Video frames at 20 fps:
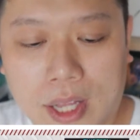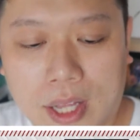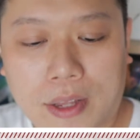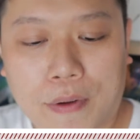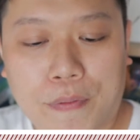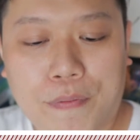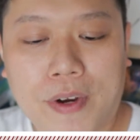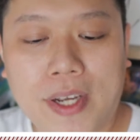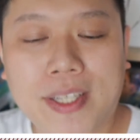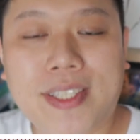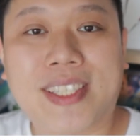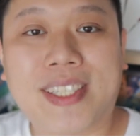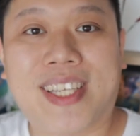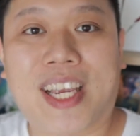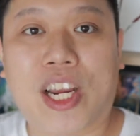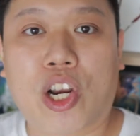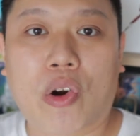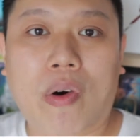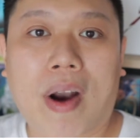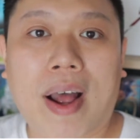The first is
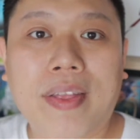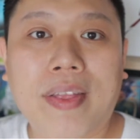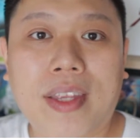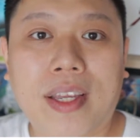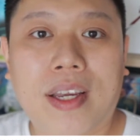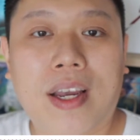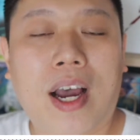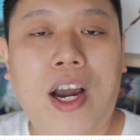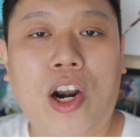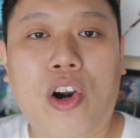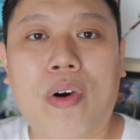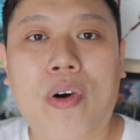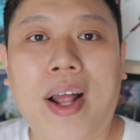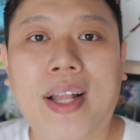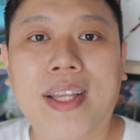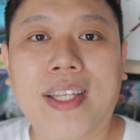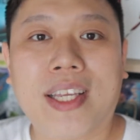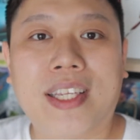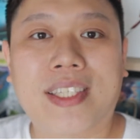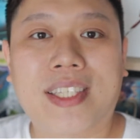a grunt. A
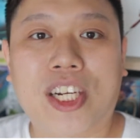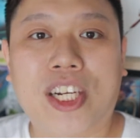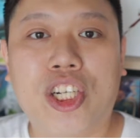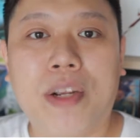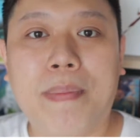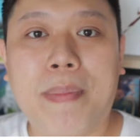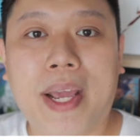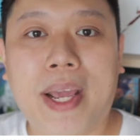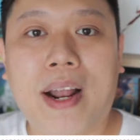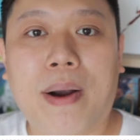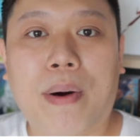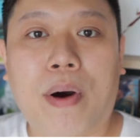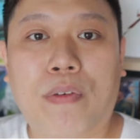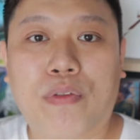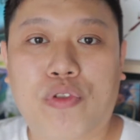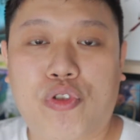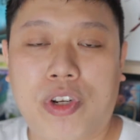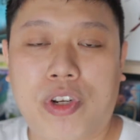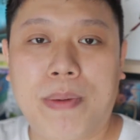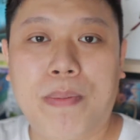grunt is actually made out
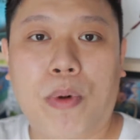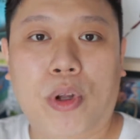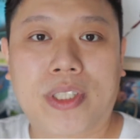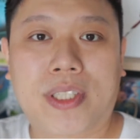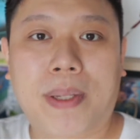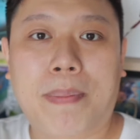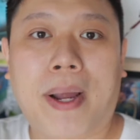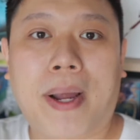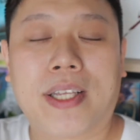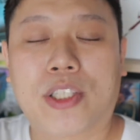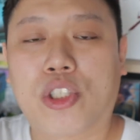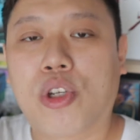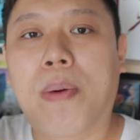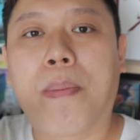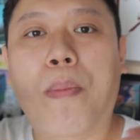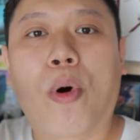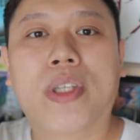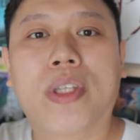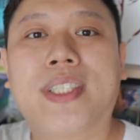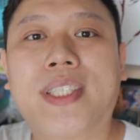of 3 monster parts. So
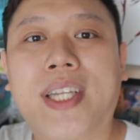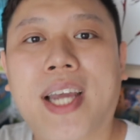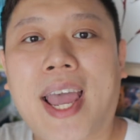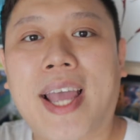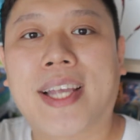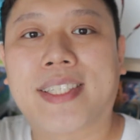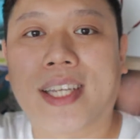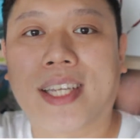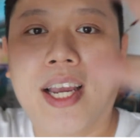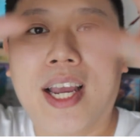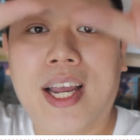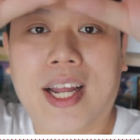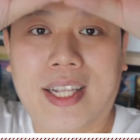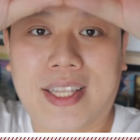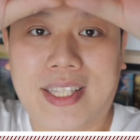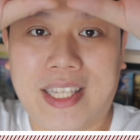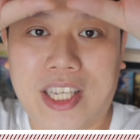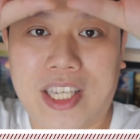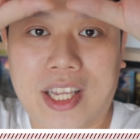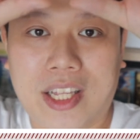a monster has
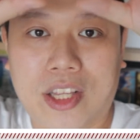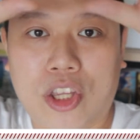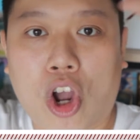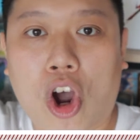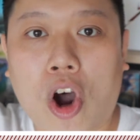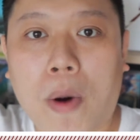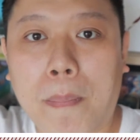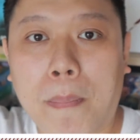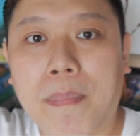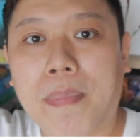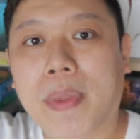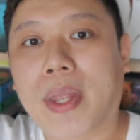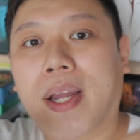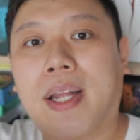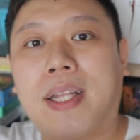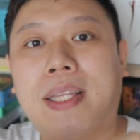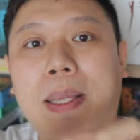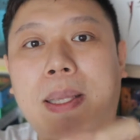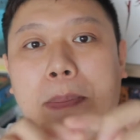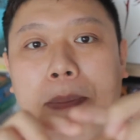the top,
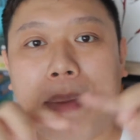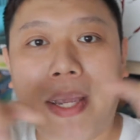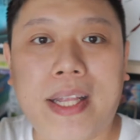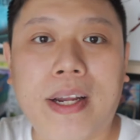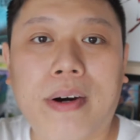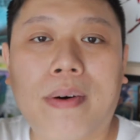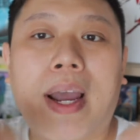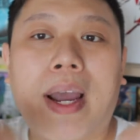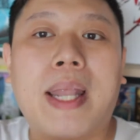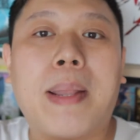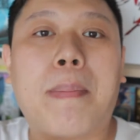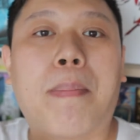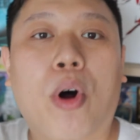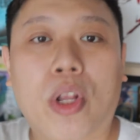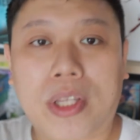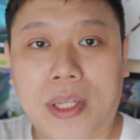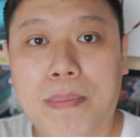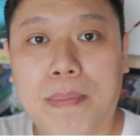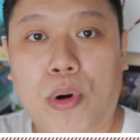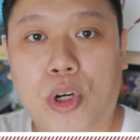the middle, and the
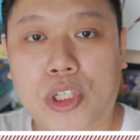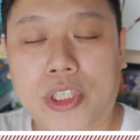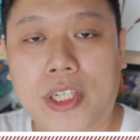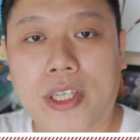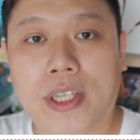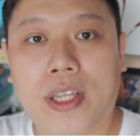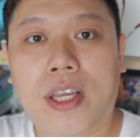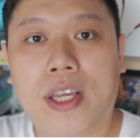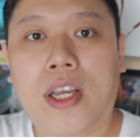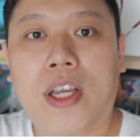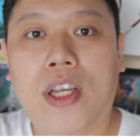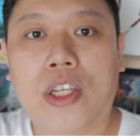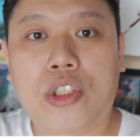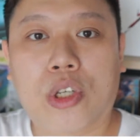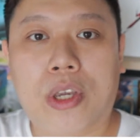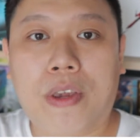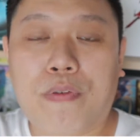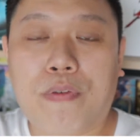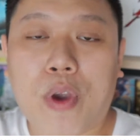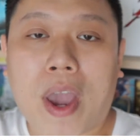bottom portion.
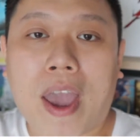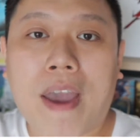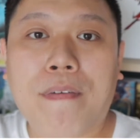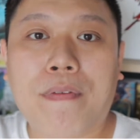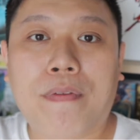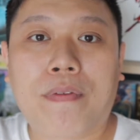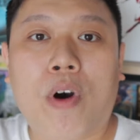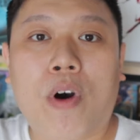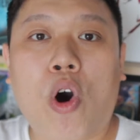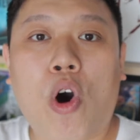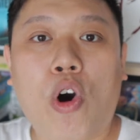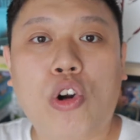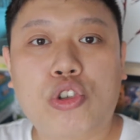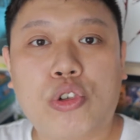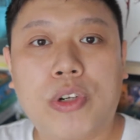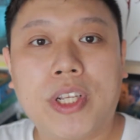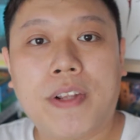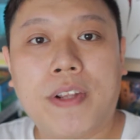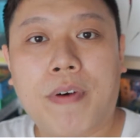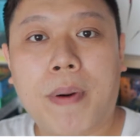So if you have all
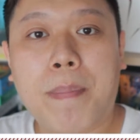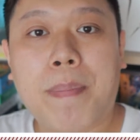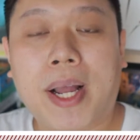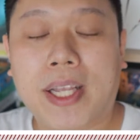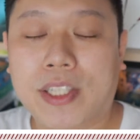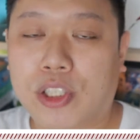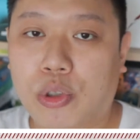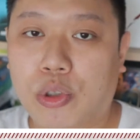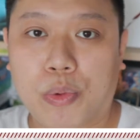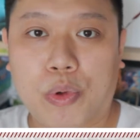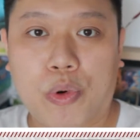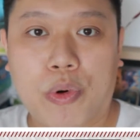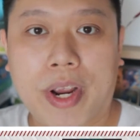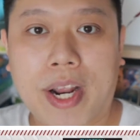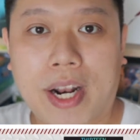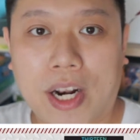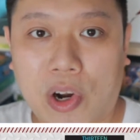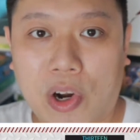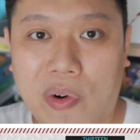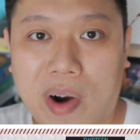3 different parts, you
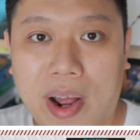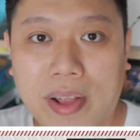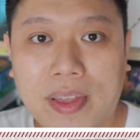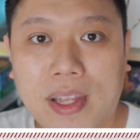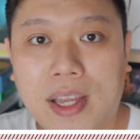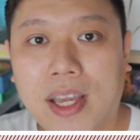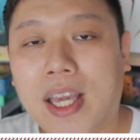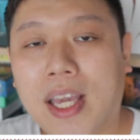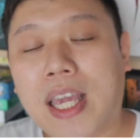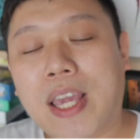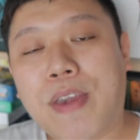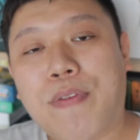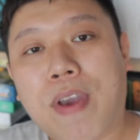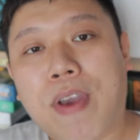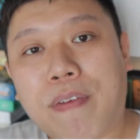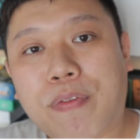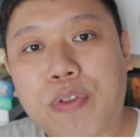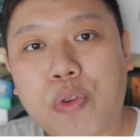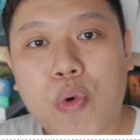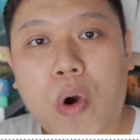create a grunt. If
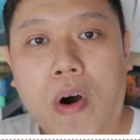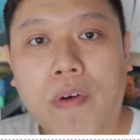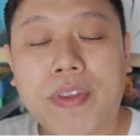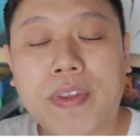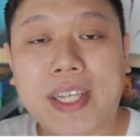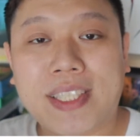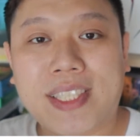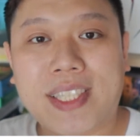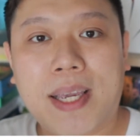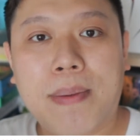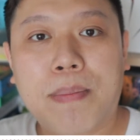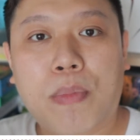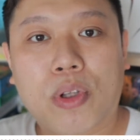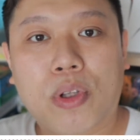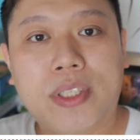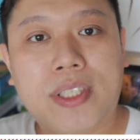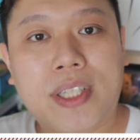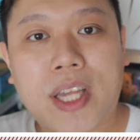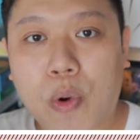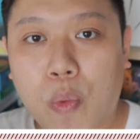you have 2 of the same
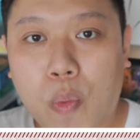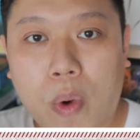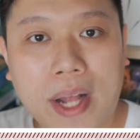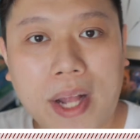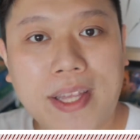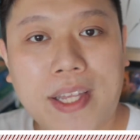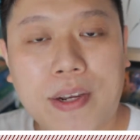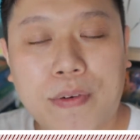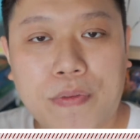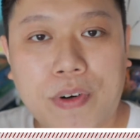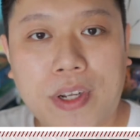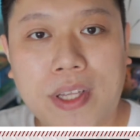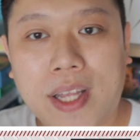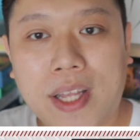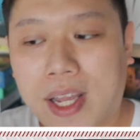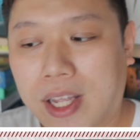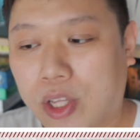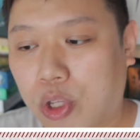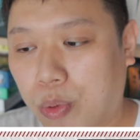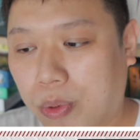monster and 1
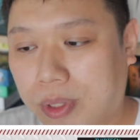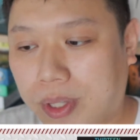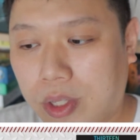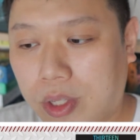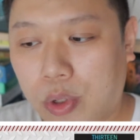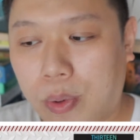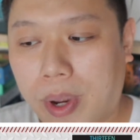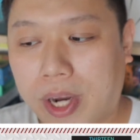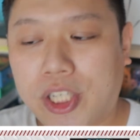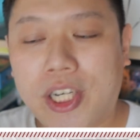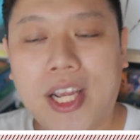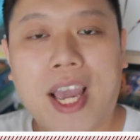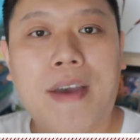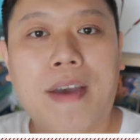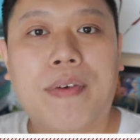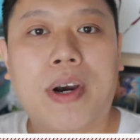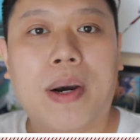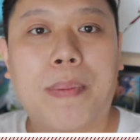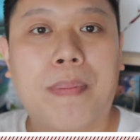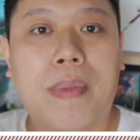different, you actually
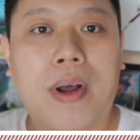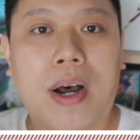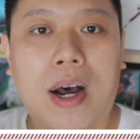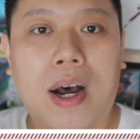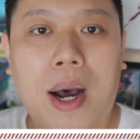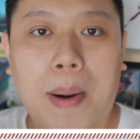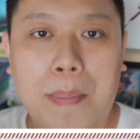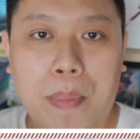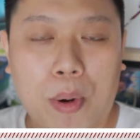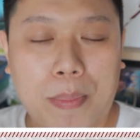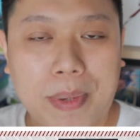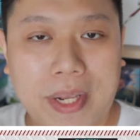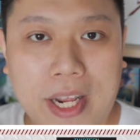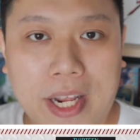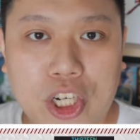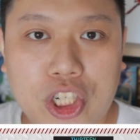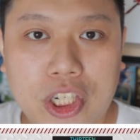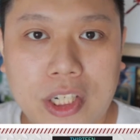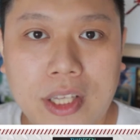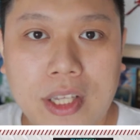have a
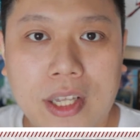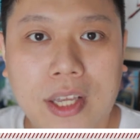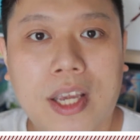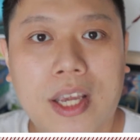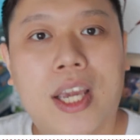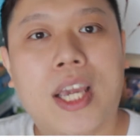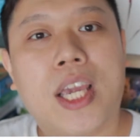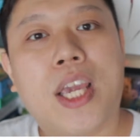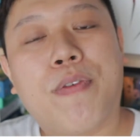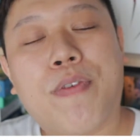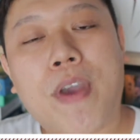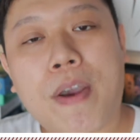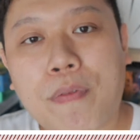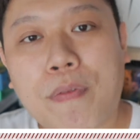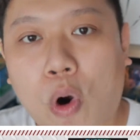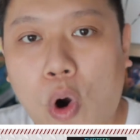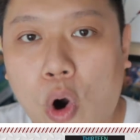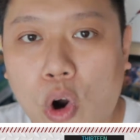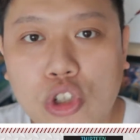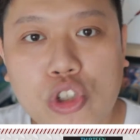abomination. If you
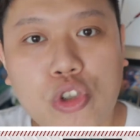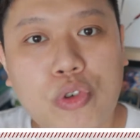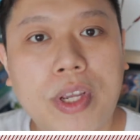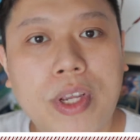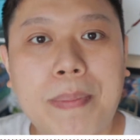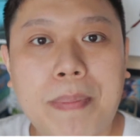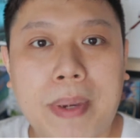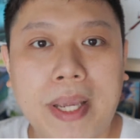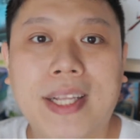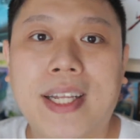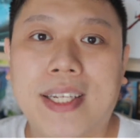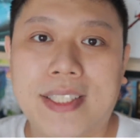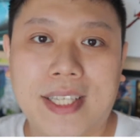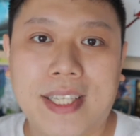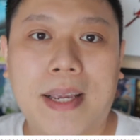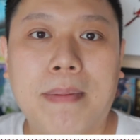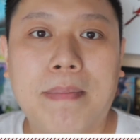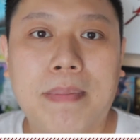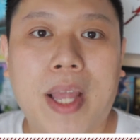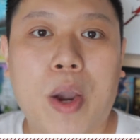have all 3 being the
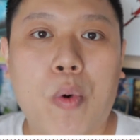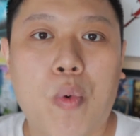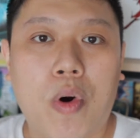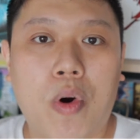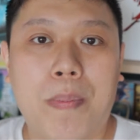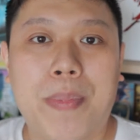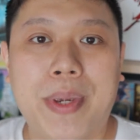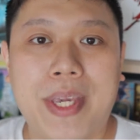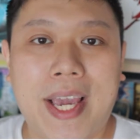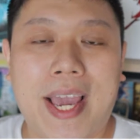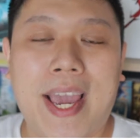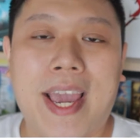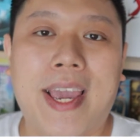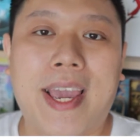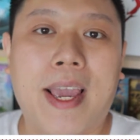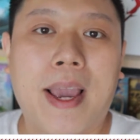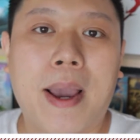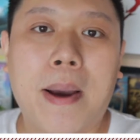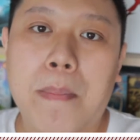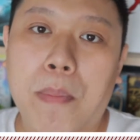same, that will be
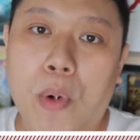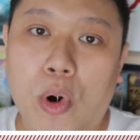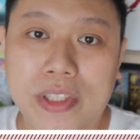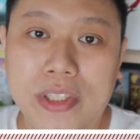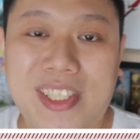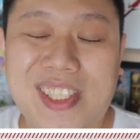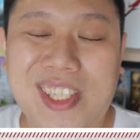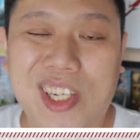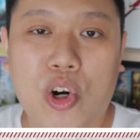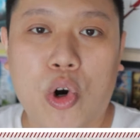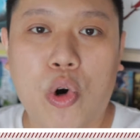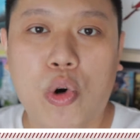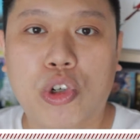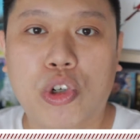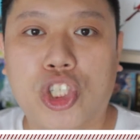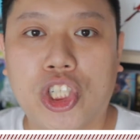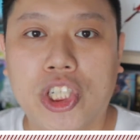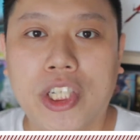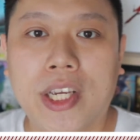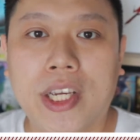a monster
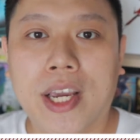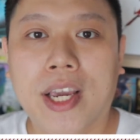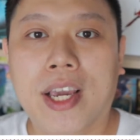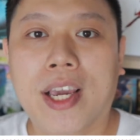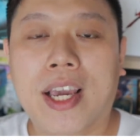OG.